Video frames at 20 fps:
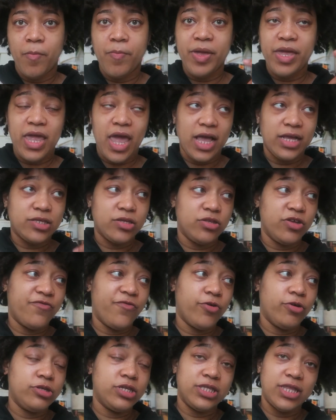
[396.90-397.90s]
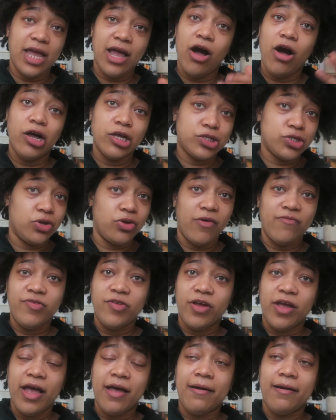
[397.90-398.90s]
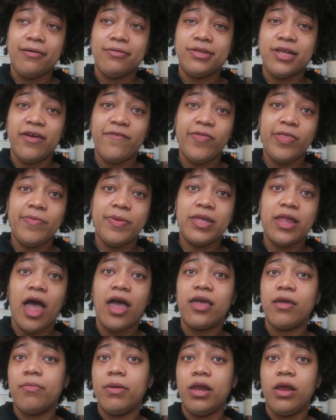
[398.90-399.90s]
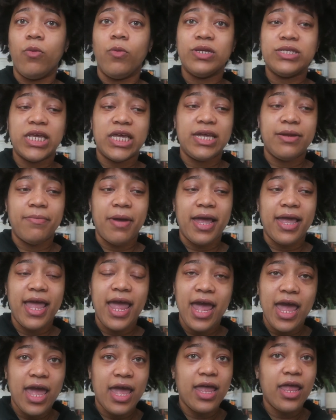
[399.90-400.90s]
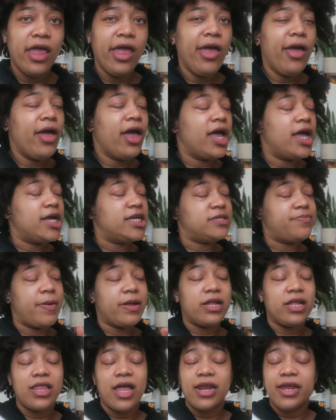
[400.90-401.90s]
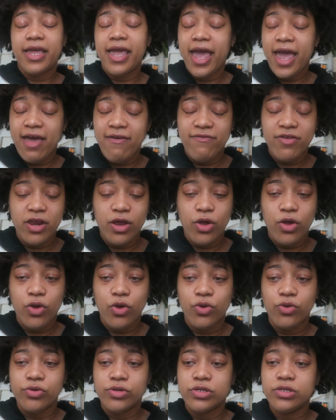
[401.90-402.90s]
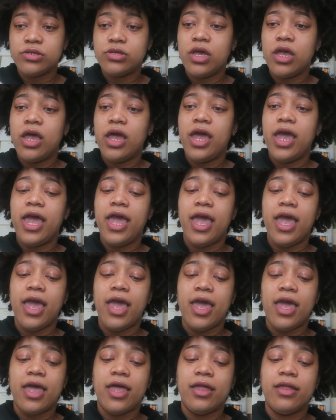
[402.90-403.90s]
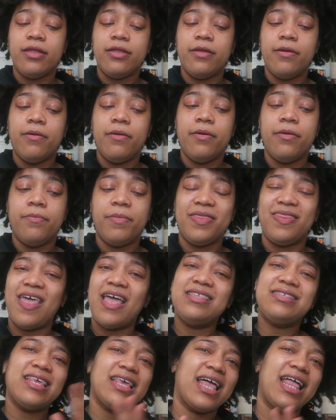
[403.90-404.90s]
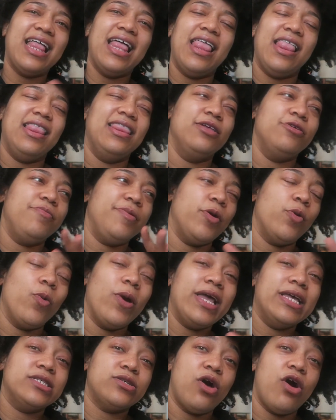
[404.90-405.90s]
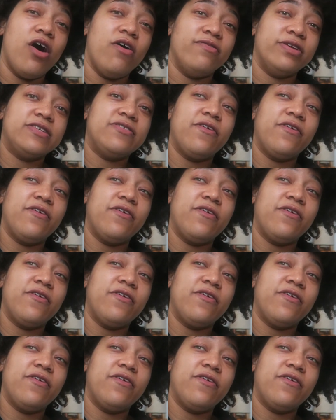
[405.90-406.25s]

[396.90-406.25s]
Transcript: But yeah, so look forward to that. Also, I'll definitely be documenting once I get my cat. Expect a lot of cat videos. But that's a little bit ways off.